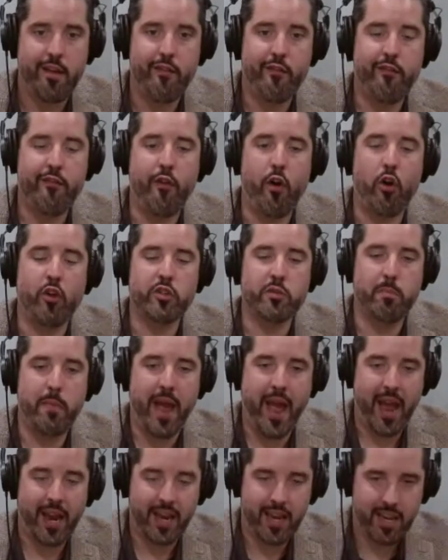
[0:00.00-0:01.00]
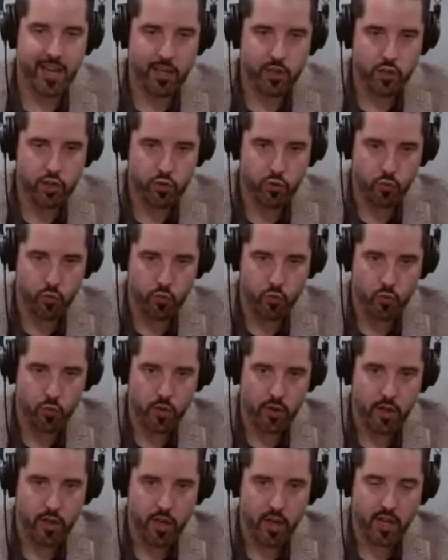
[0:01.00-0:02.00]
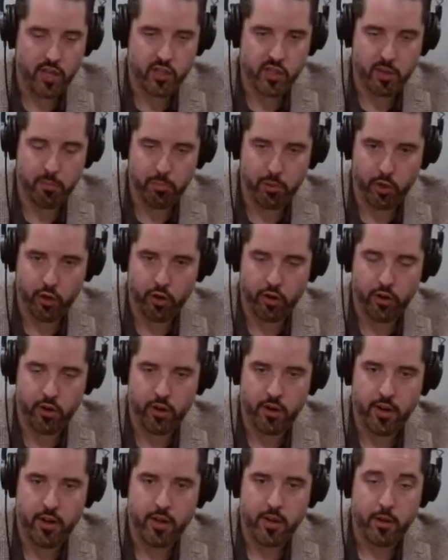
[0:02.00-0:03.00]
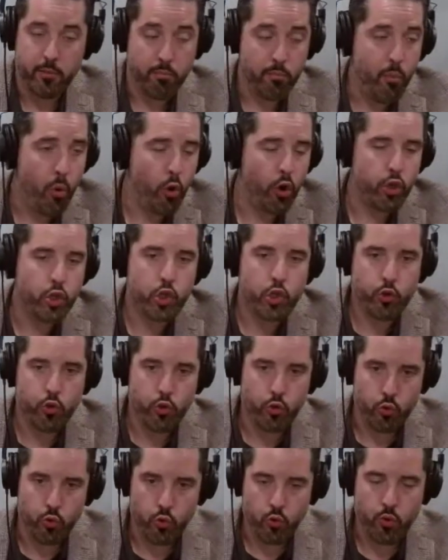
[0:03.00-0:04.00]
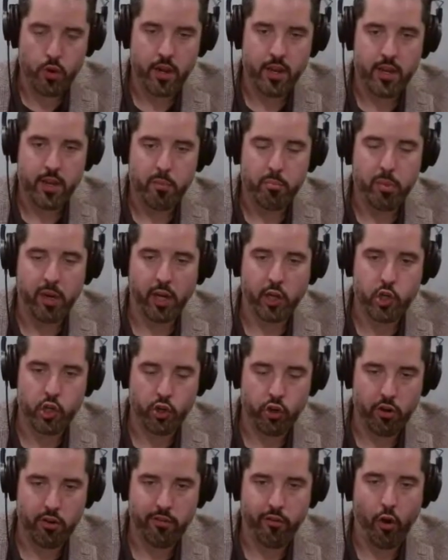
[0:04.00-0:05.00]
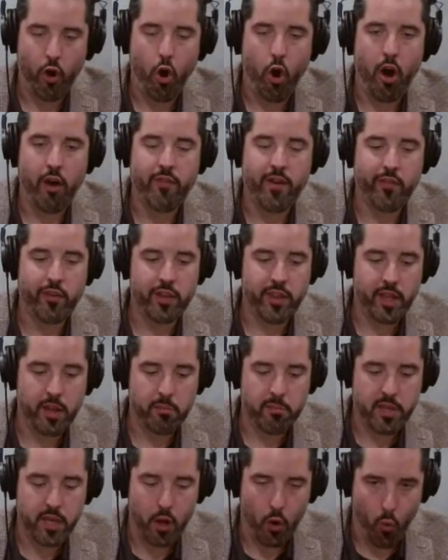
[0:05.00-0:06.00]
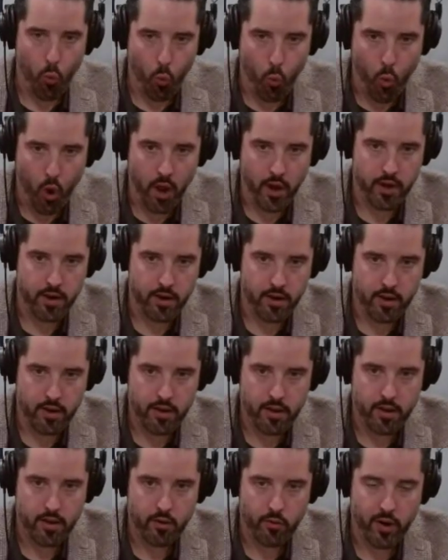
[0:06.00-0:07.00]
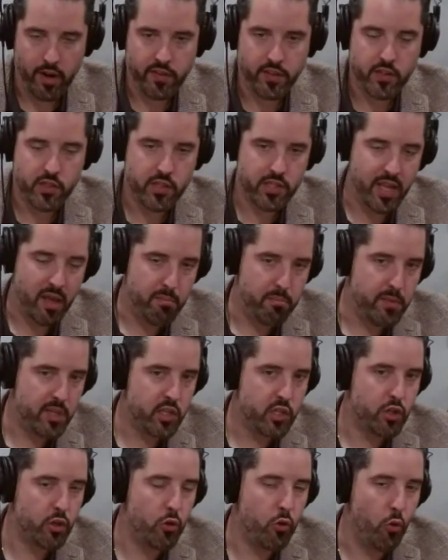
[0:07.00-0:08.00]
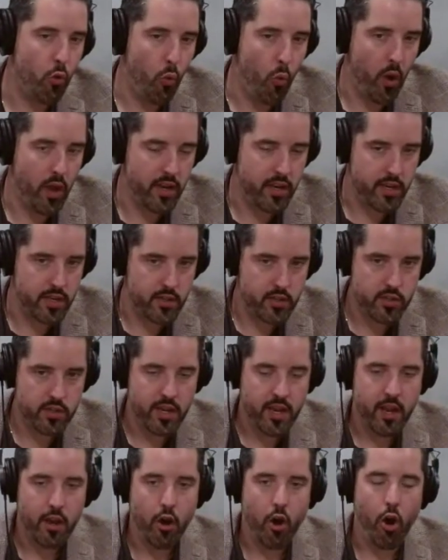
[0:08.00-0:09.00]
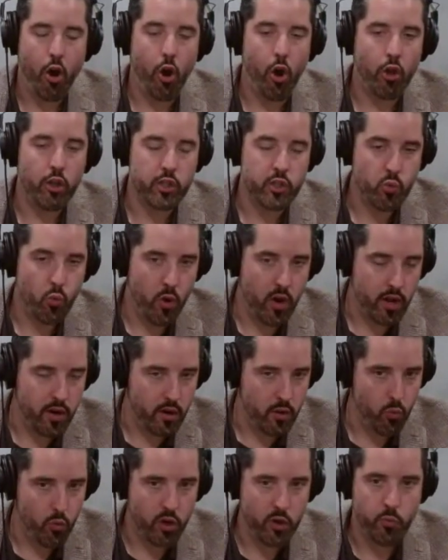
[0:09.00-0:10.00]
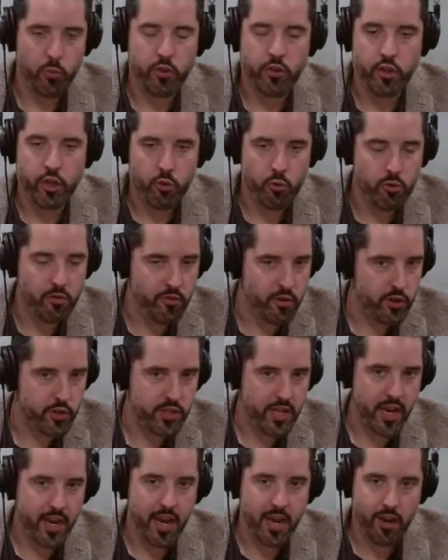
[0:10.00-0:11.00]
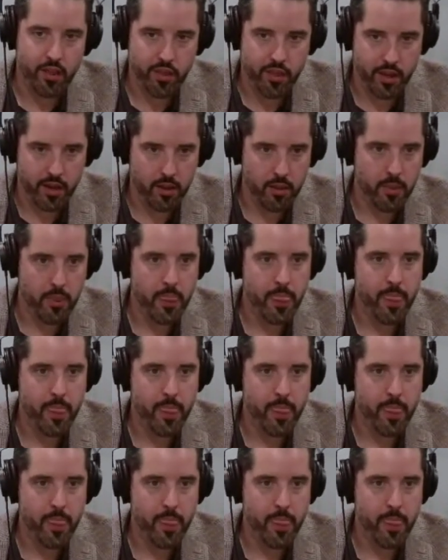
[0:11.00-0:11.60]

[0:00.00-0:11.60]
falls back into a simpler, more true picture of everything being one, right? This is that mystical oneness. All is one with the universe, that kind of thing.